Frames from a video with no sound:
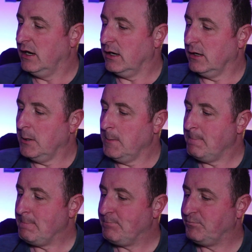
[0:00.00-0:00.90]

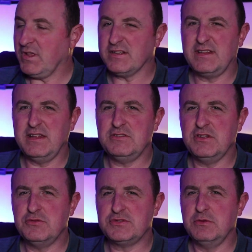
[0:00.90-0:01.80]
I didn't
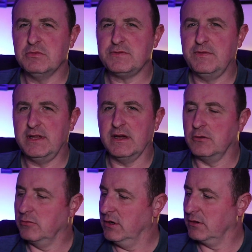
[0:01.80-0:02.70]
do too much
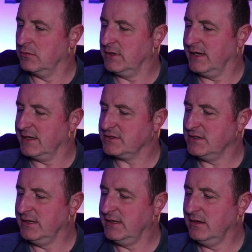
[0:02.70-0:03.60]
video work with it
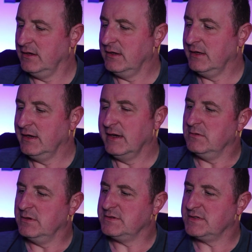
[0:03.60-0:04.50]
actually,
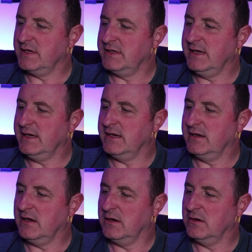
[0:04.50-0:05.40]
but
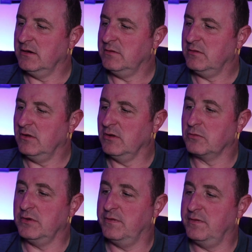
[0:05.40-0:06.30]

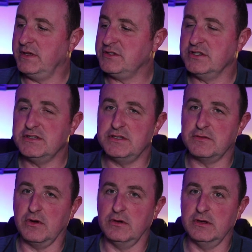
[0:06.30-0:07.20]
along with features,
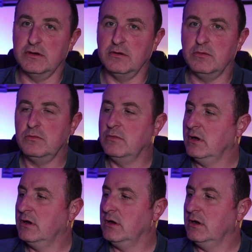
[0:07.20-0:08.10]
you've got your
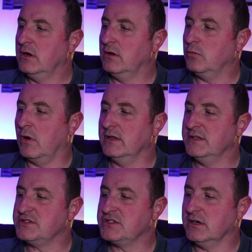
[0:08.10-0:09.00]

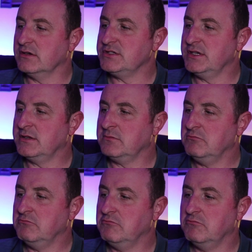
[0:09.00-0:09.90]
wireless charging,
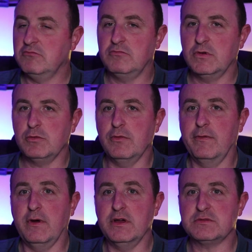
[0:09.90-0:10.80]

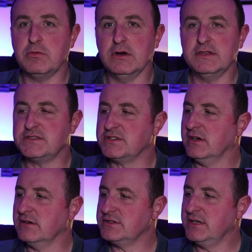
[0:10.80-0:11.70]
reverse wireless
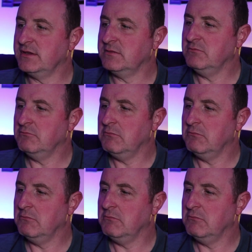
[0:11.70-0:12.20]
charging.